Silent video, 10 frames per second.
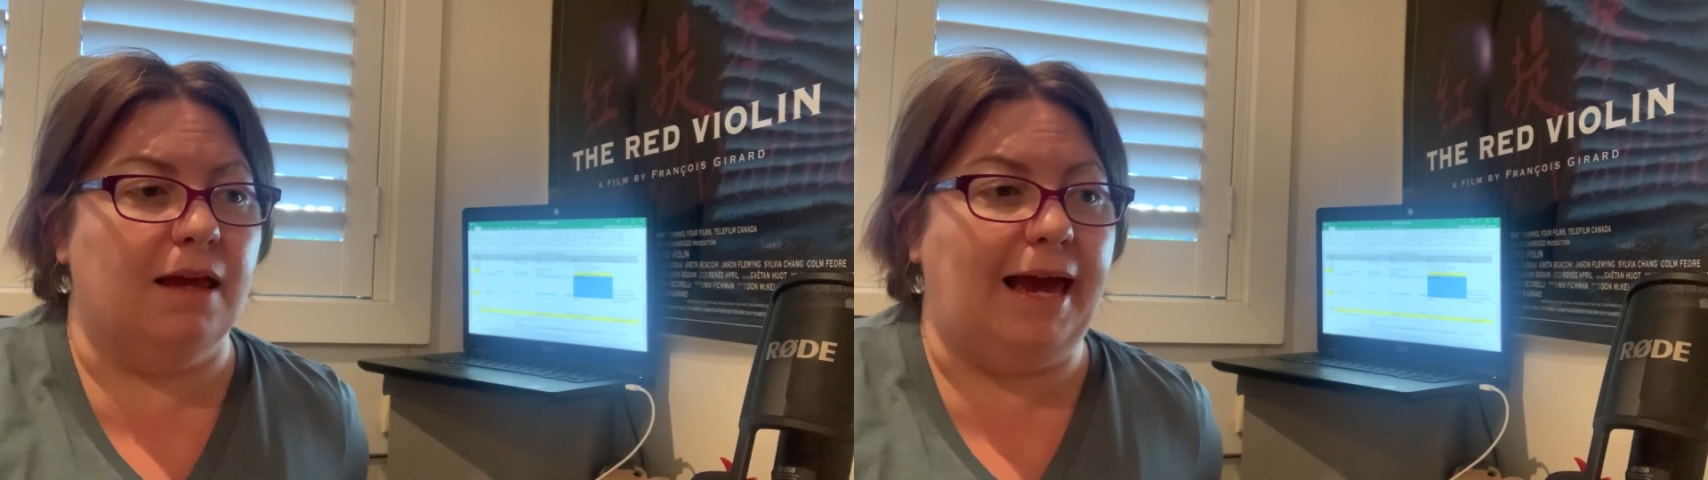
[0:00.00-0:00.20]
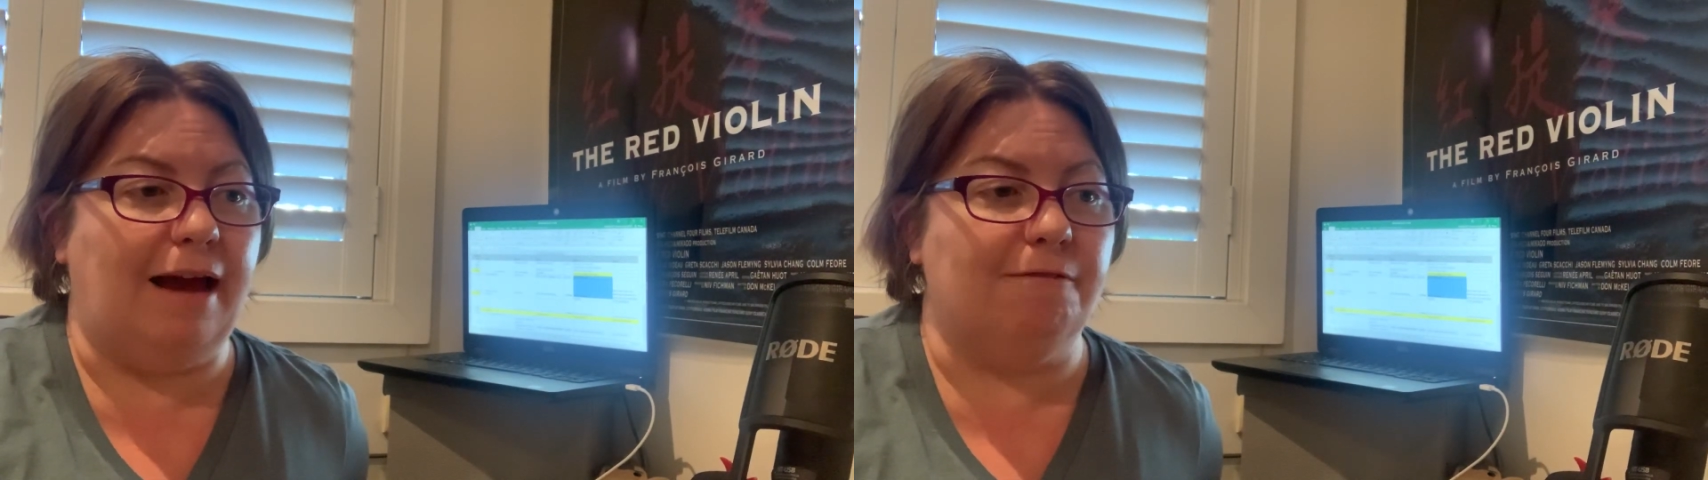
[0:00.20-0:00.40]

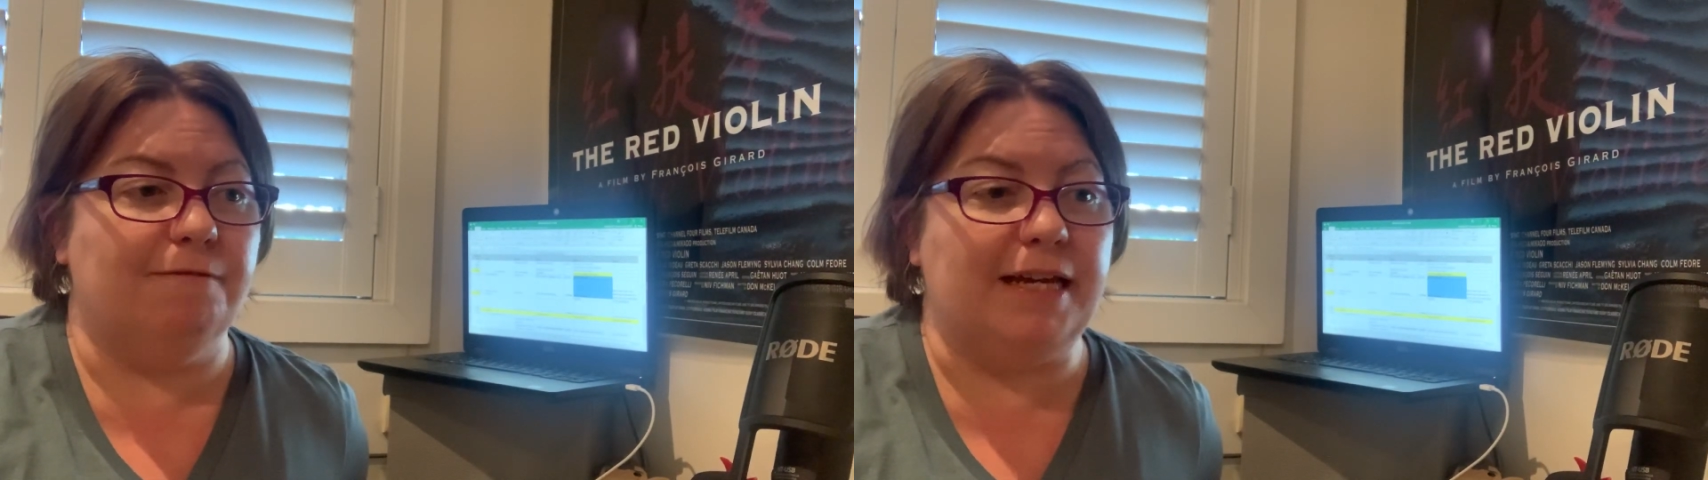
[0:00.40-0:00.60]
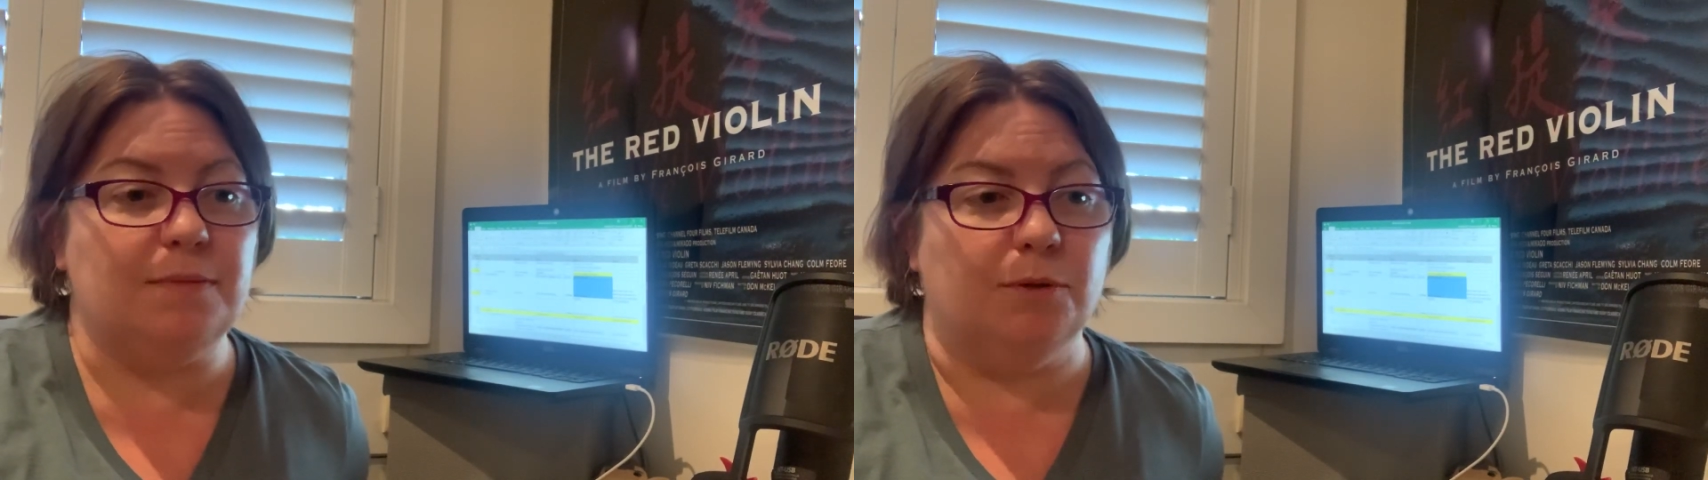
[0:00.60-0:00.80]
our
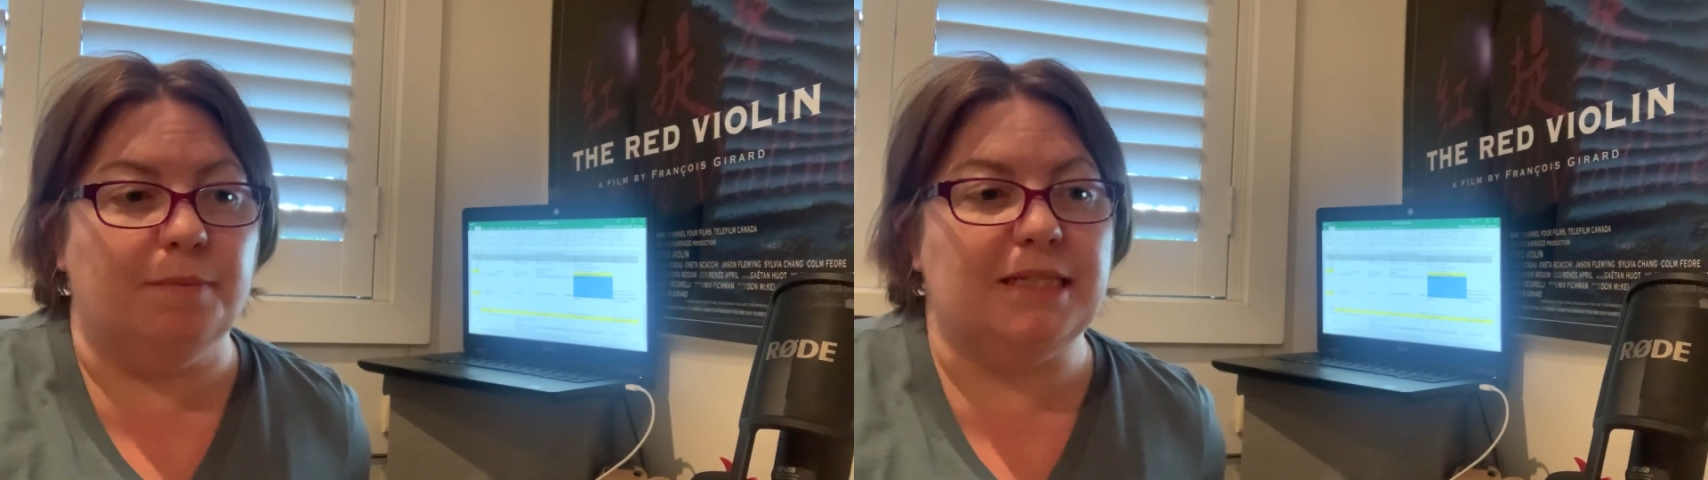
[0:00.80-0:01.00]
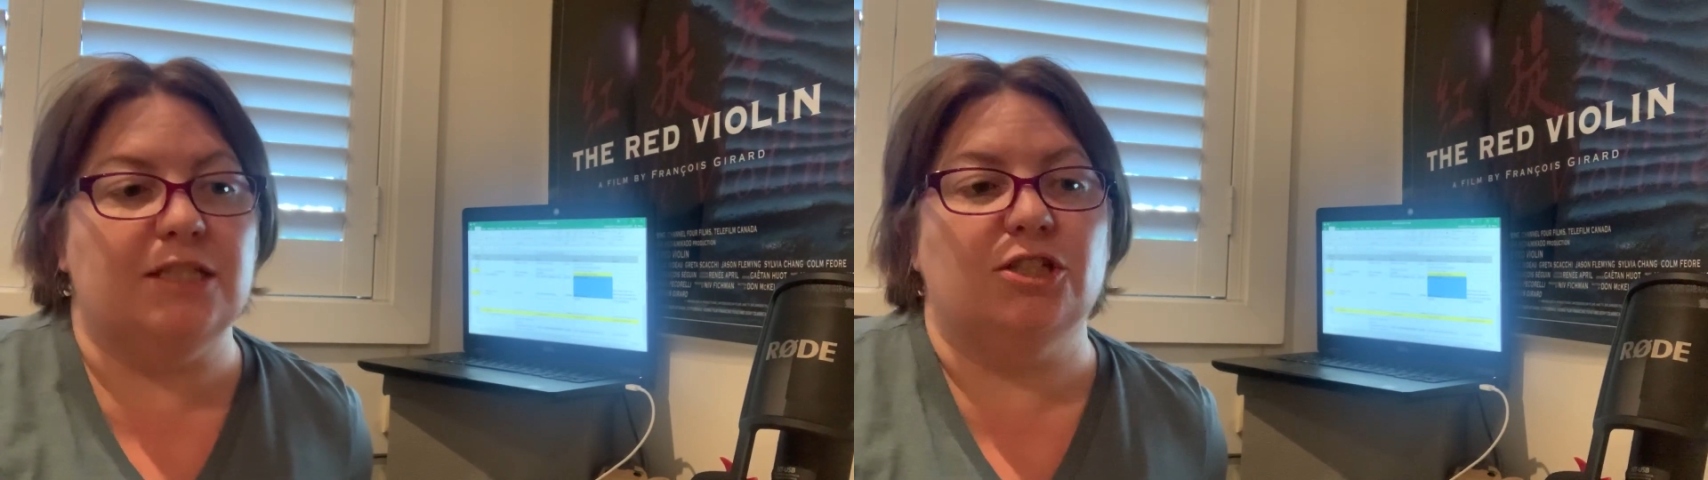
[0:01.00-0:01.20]
Facebook
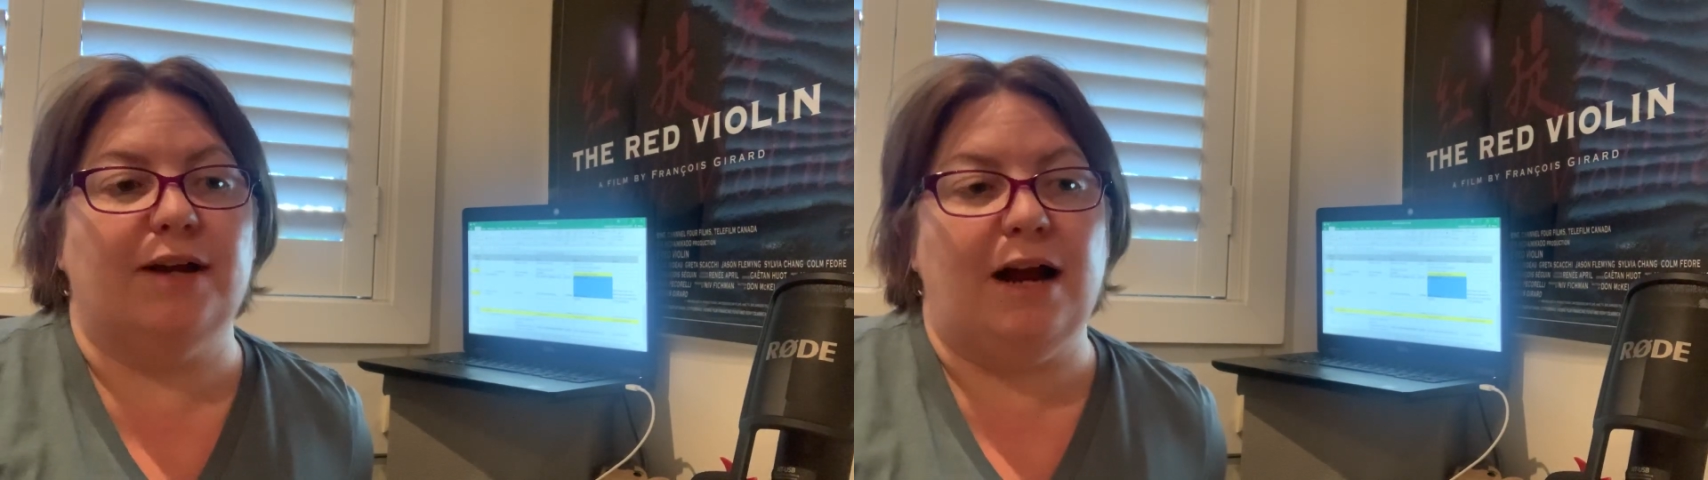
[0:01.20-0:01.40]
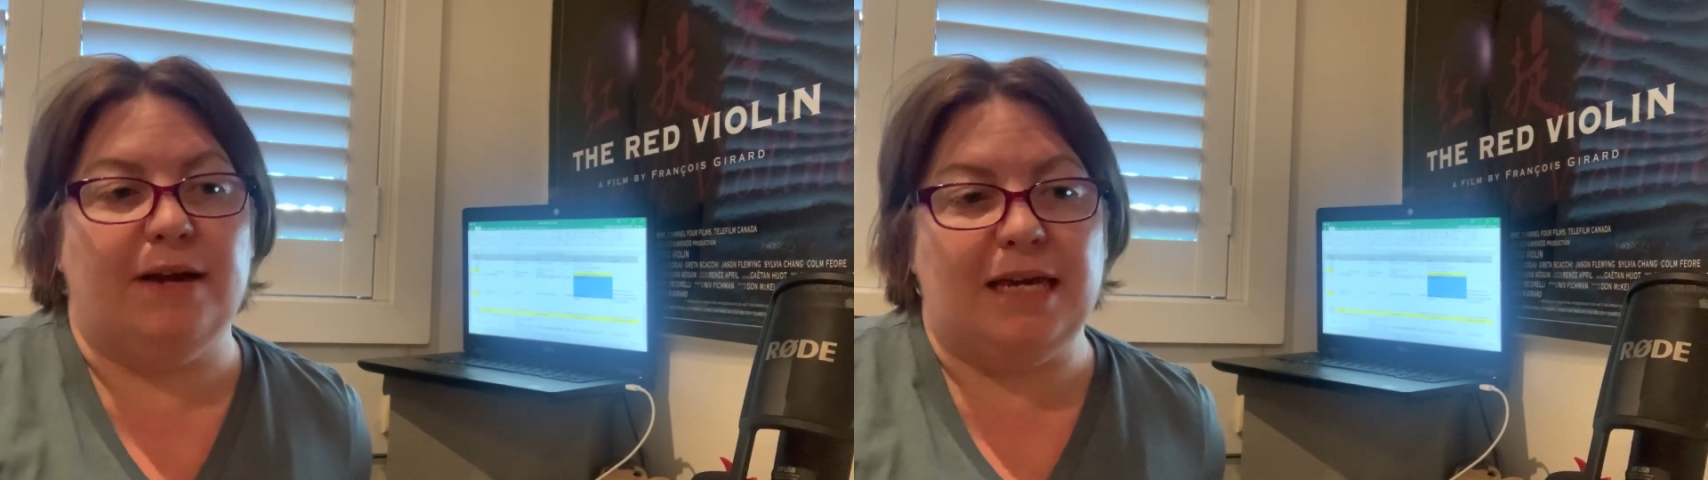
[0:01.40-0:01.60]
Messenger,
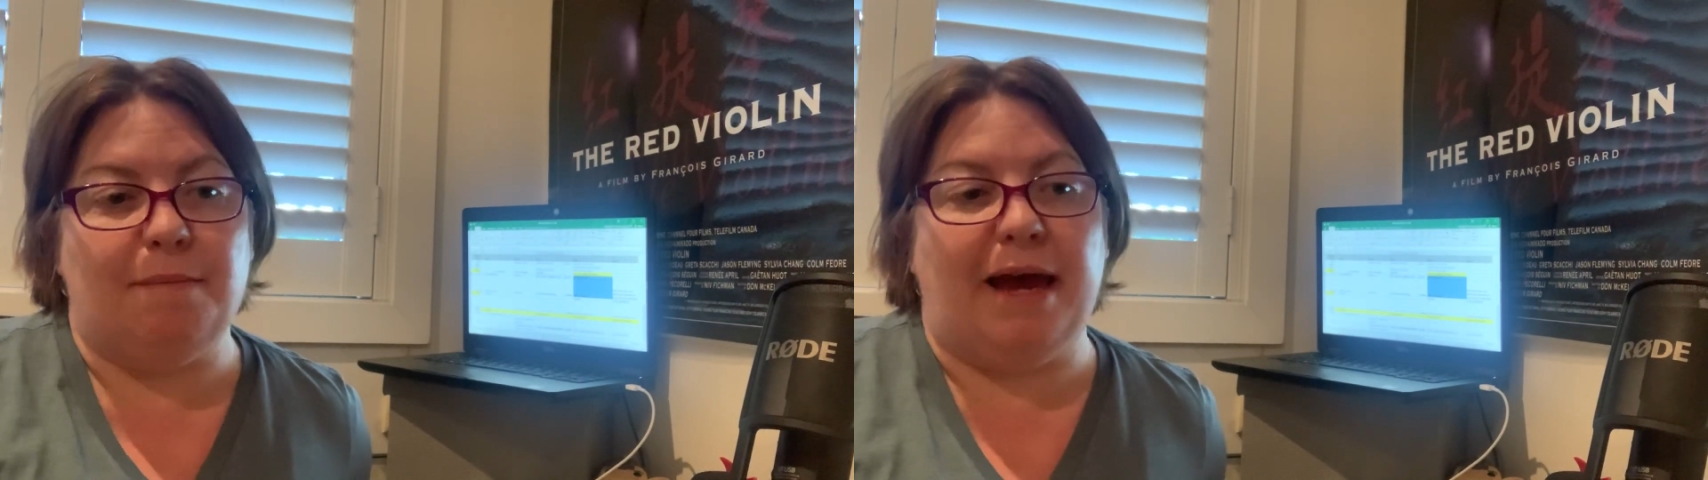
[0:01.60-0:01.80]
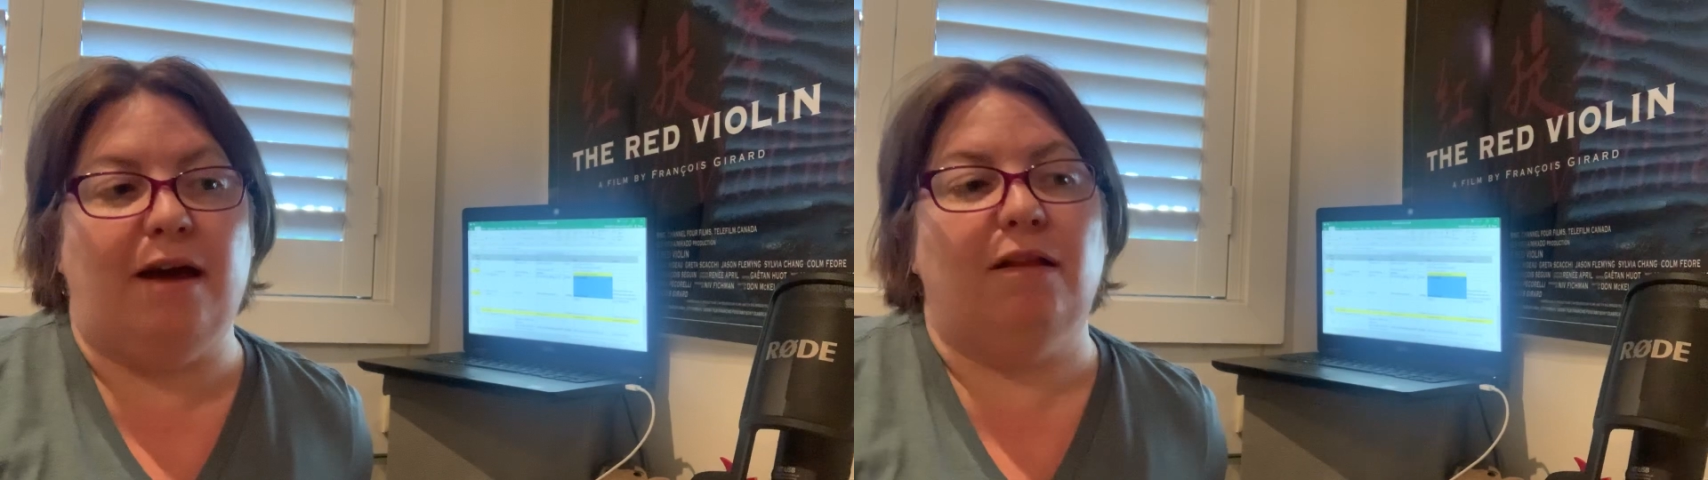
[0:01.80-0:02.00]
our
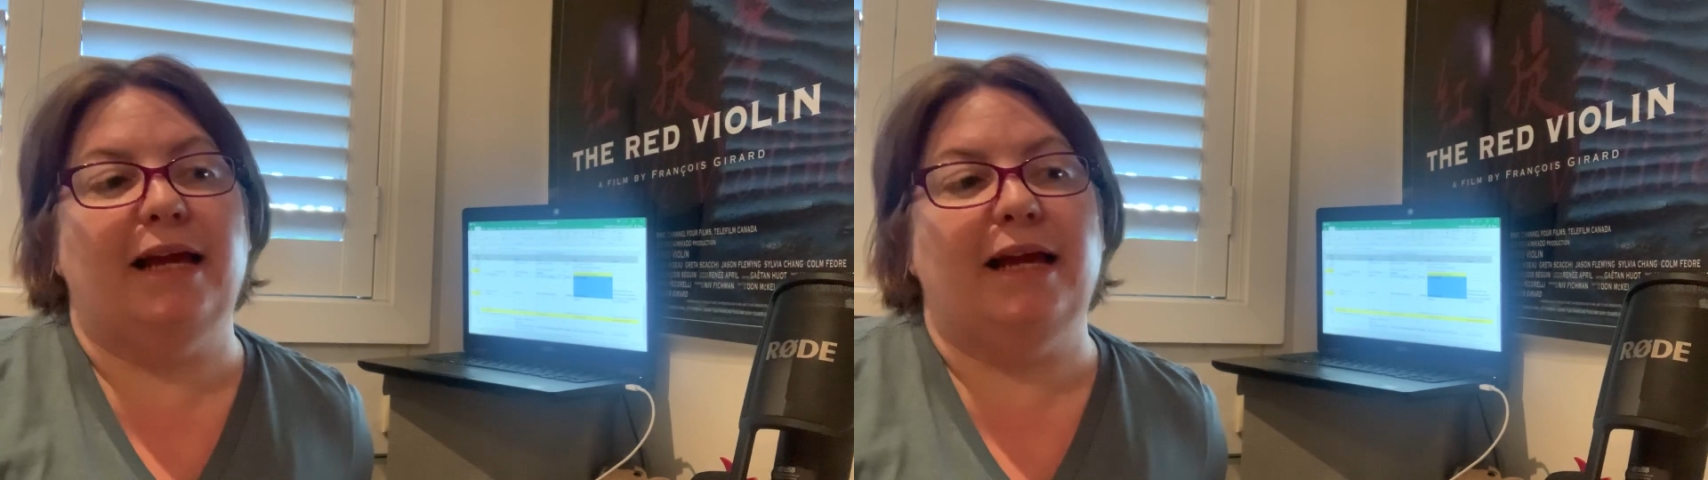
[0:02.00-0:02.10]
email,